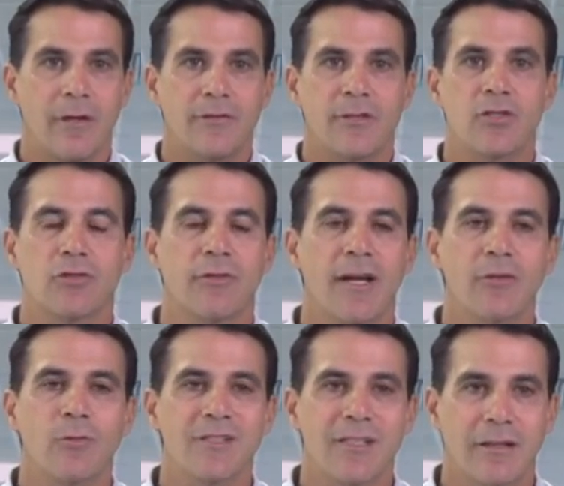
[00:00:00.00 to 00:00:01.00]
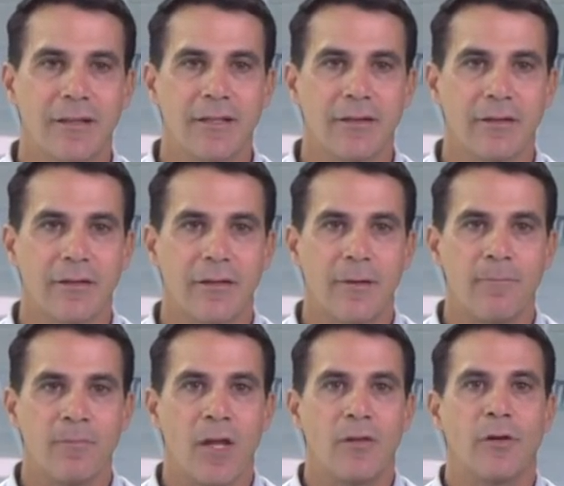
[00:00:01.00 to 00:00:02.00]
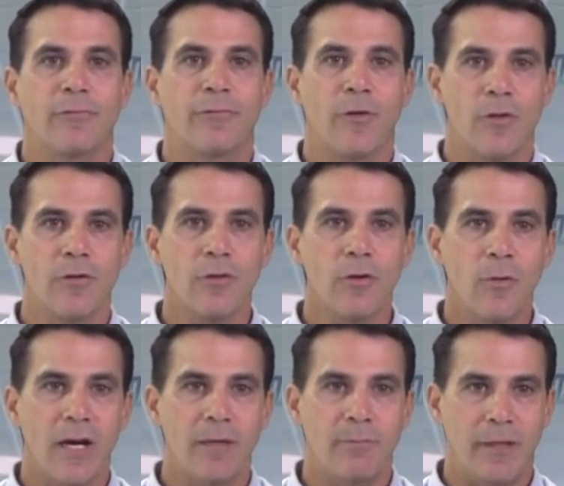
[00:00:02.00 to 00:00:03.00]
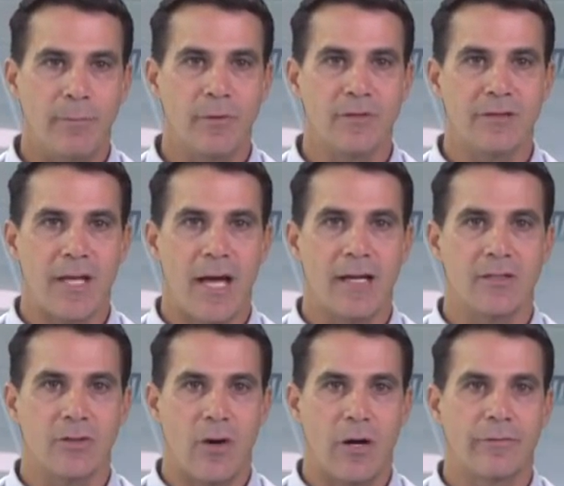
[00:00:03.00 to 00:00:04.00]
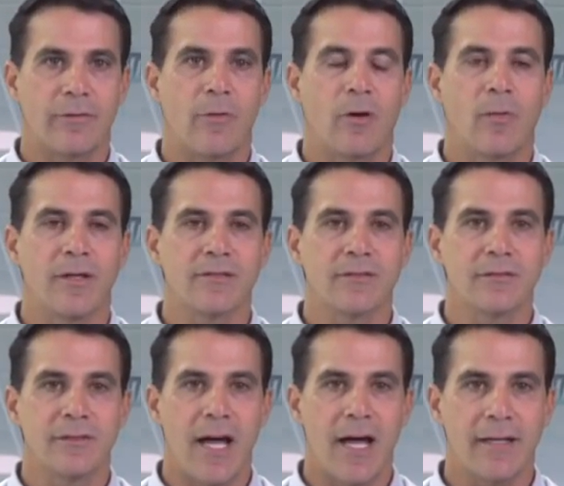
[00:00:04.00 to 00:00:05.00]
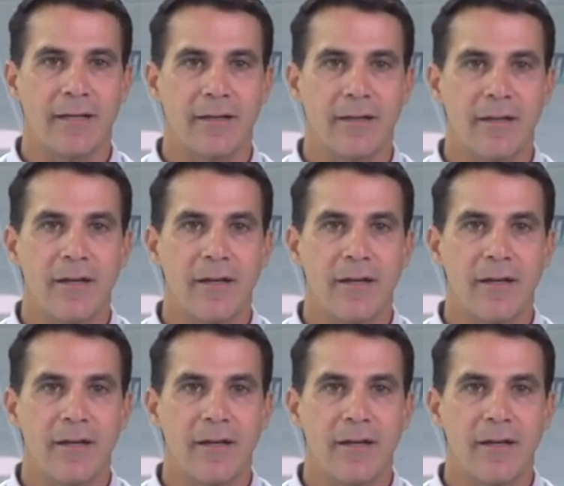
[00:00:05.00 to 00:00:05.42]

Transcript: The trend was clear. The further away people's diets are from our Western diet,